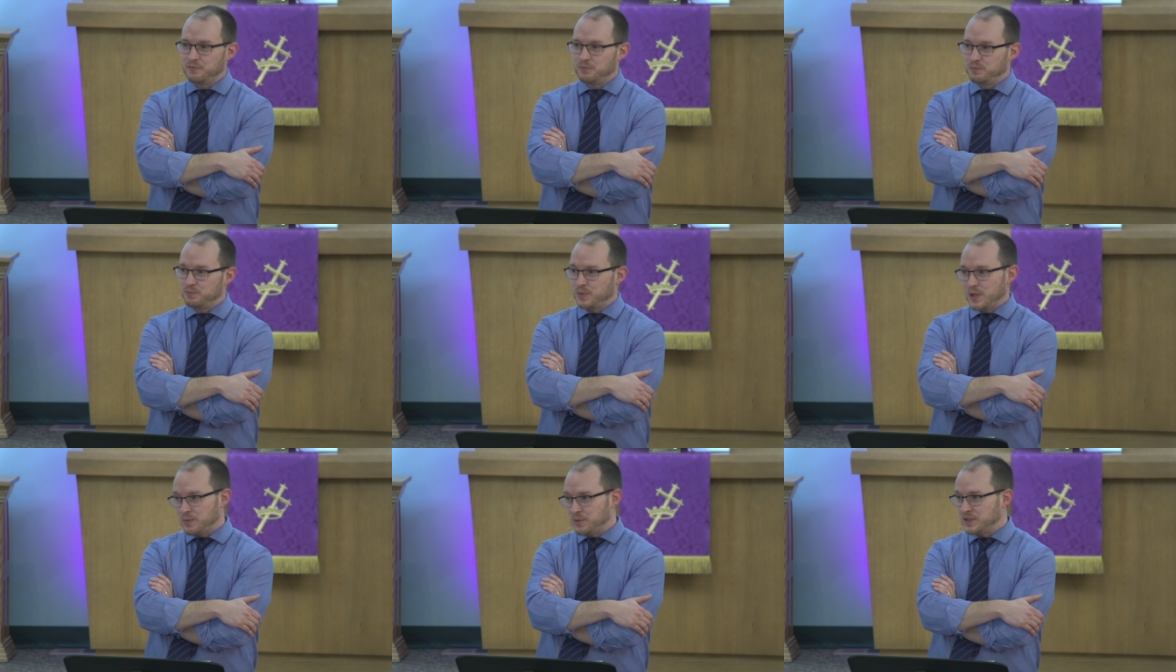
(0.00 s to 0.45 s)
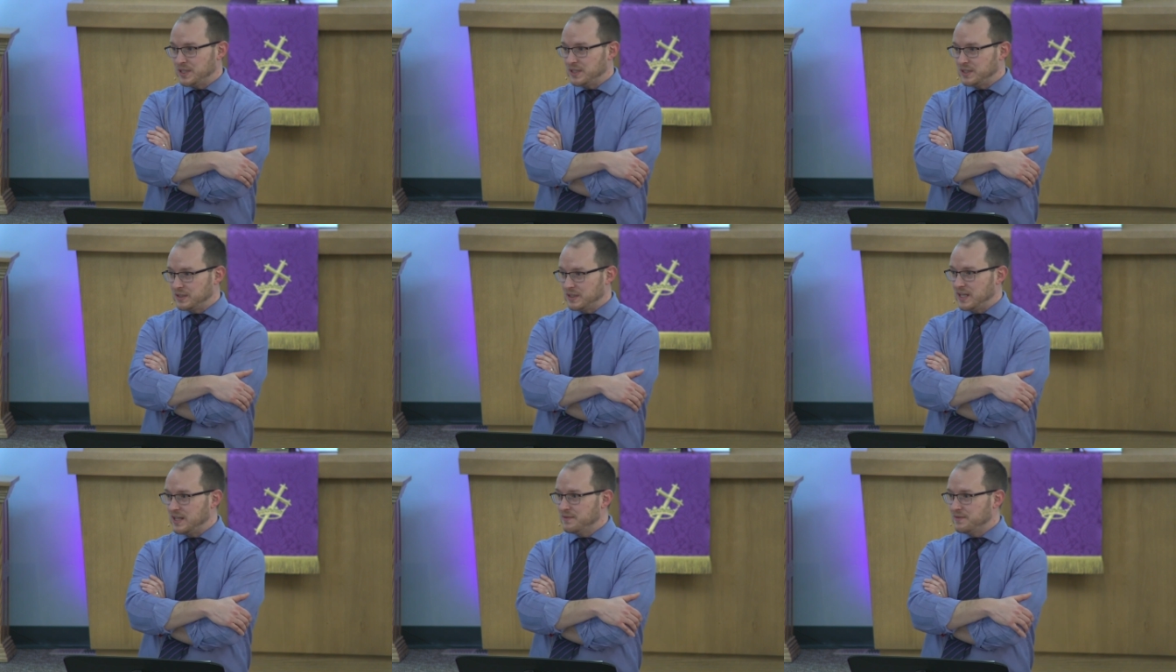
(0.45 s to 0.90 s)
people need to
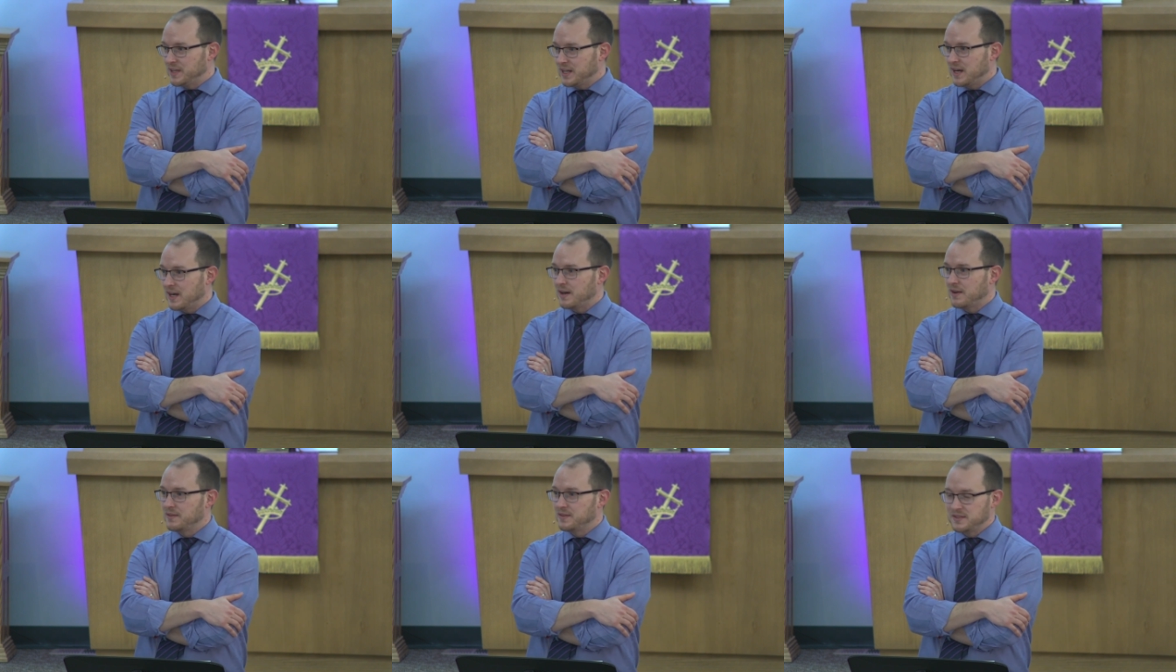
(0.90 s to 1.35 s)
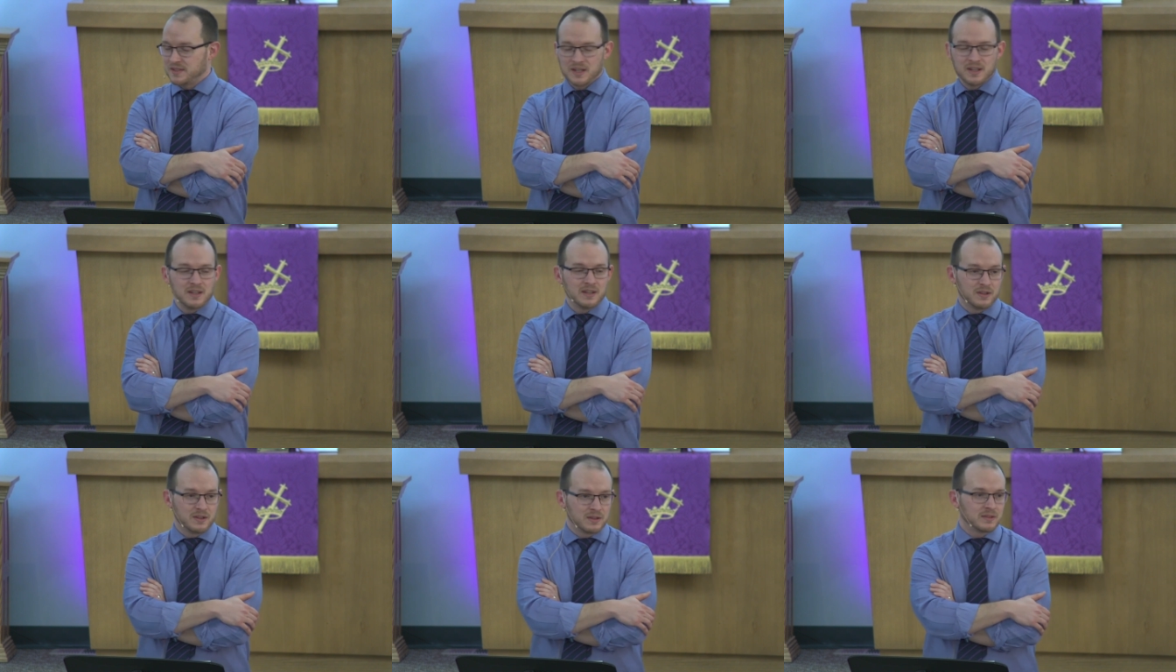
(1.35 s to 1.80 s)
leave and get out of the city,
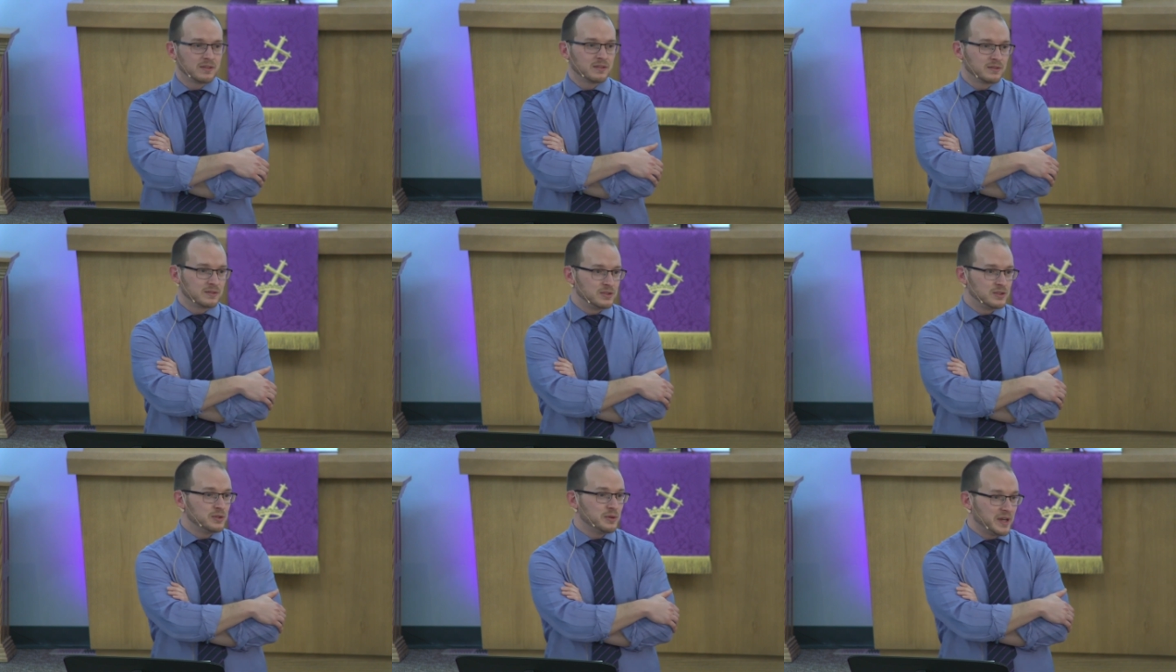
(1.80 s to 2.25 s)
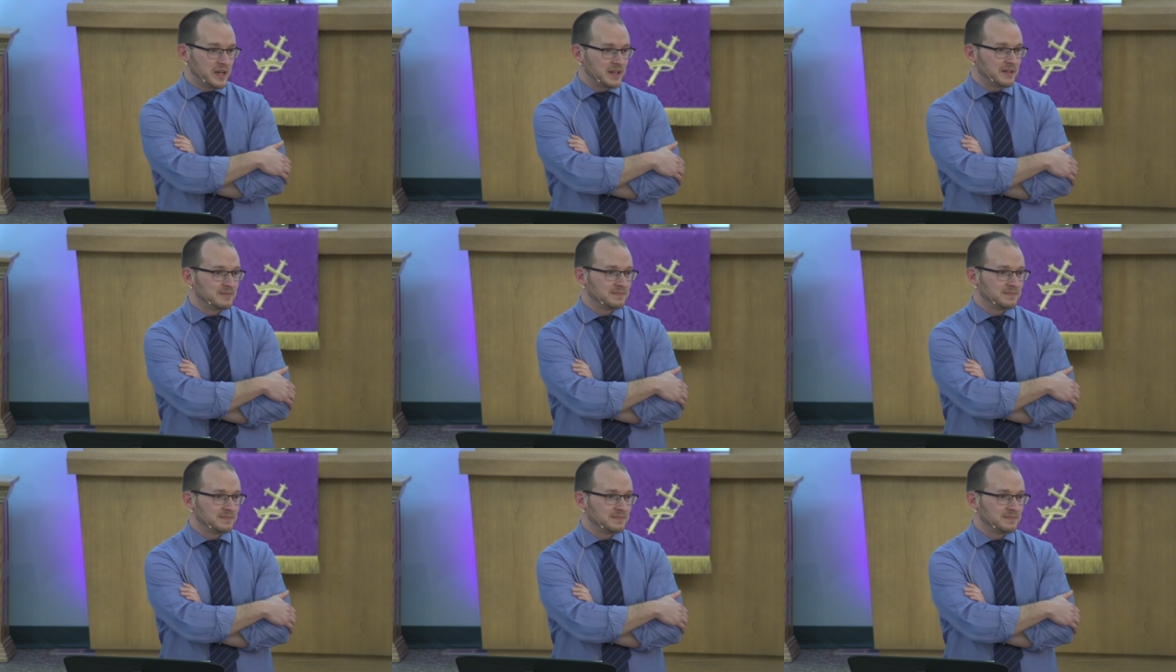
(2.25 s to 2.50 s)
do it.